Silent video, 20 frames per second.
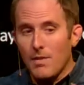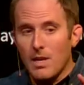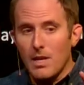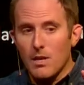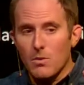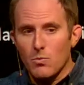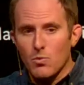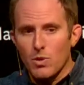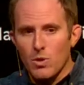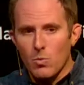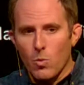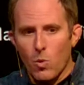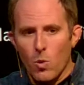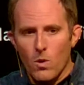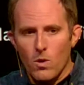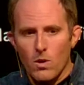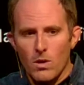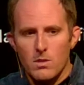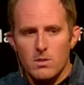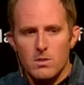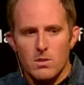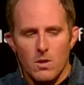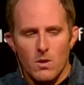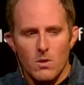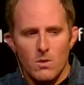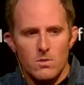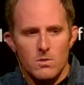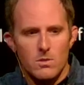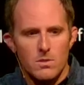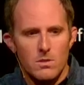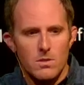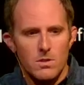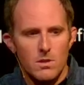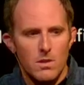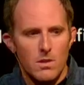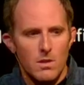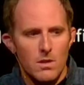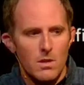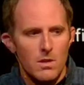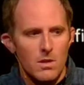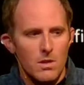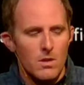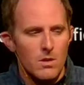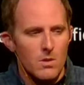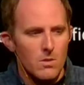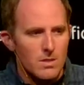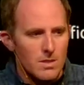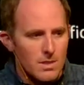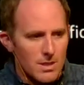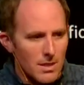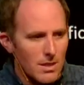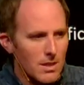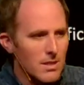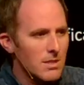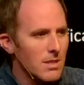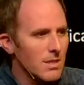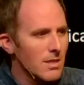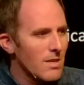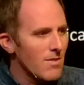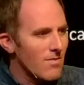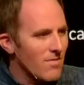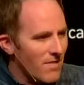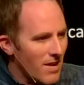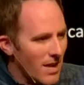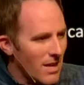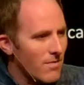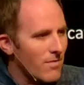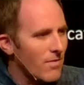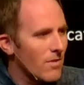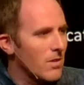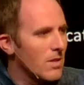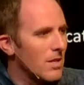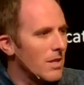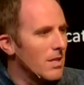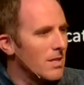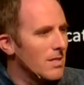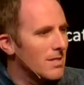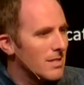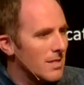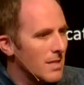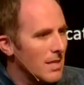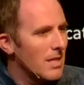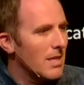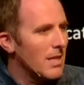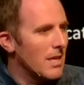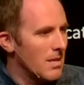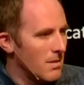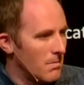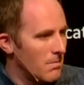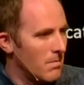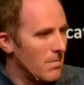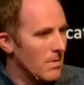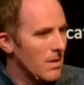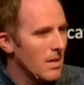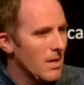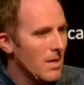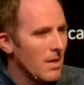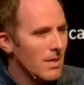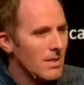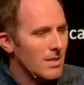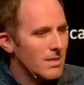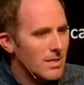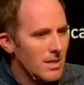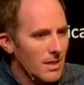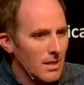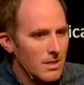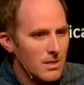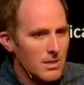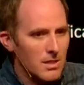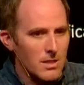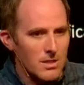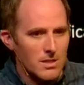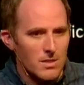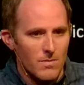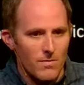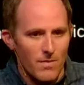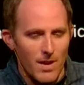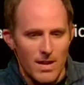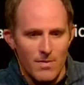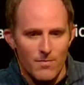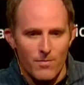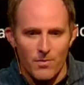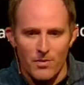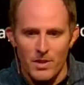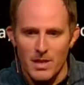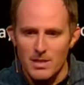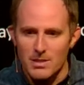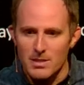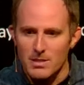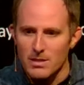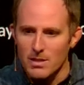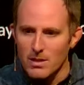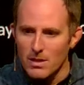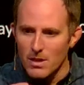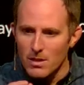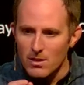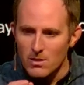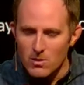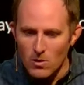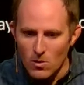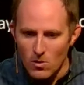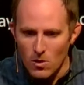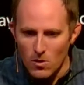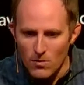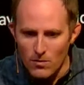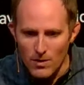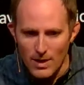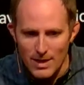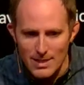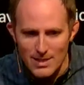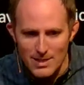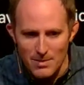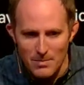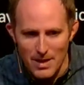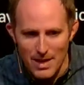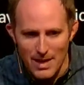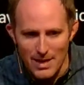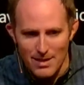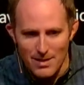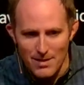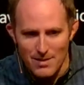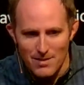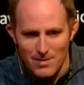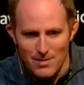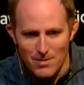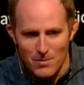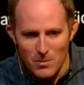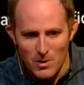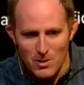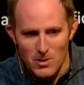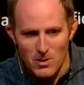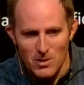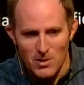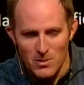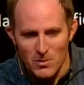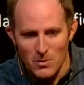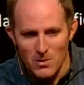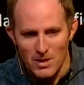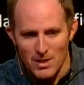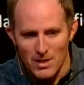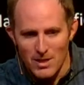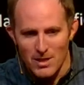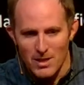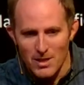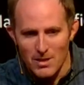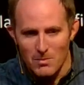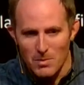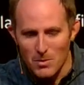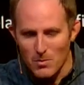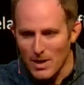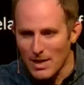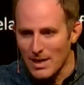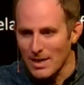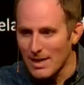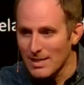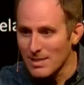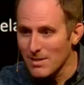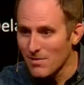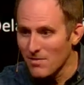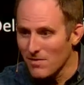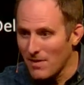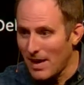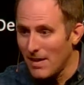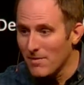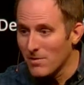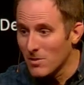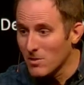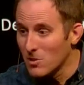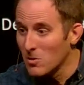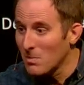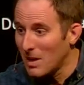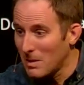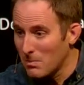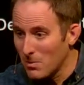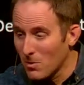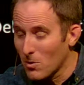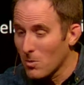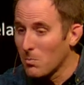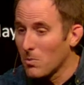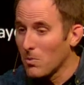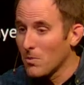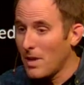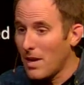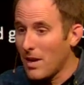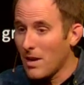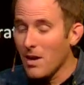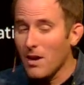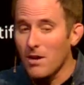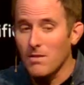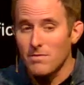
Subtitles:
rewards those who diligently, faithfully seek him. Diligence, faithfulness. Don't overestimate what you can do in a year, but recognize in 5 years you might be able to pull that off.